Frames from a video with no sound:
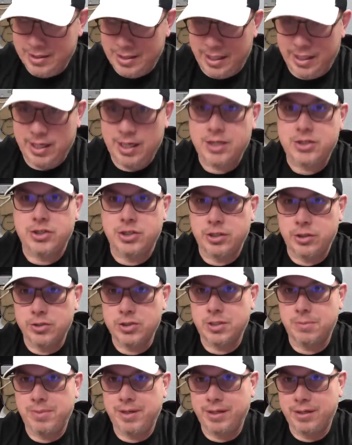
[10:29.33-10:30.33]
I actually used
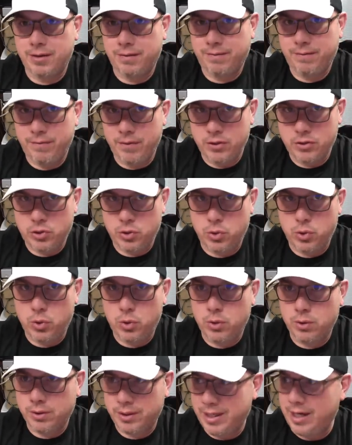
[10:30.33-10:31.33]
to be an official
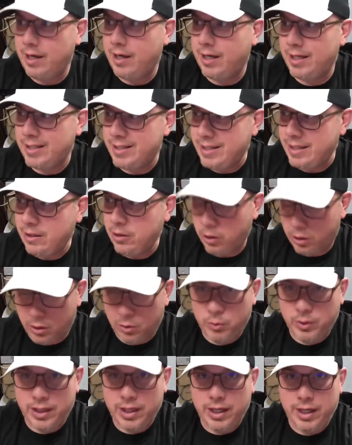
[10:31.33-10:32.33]
Garrett dealer
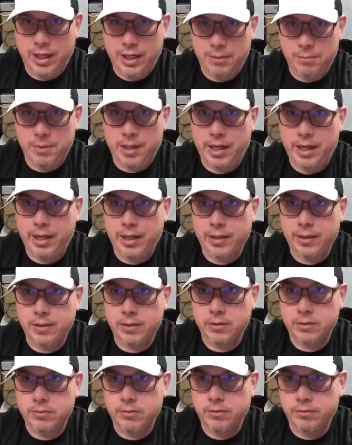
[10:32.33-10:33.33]
when I had my
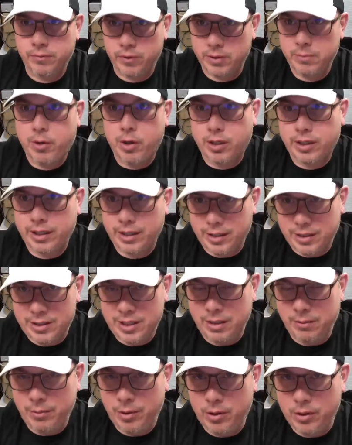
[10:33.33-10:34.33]
flea market
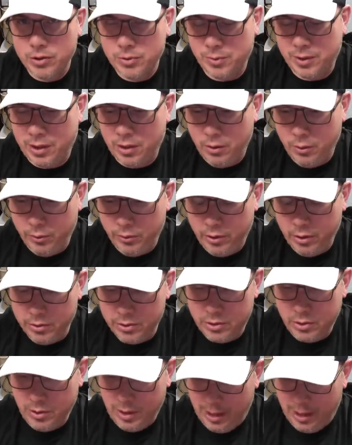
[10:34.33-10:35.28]
antique malls when I owned those two.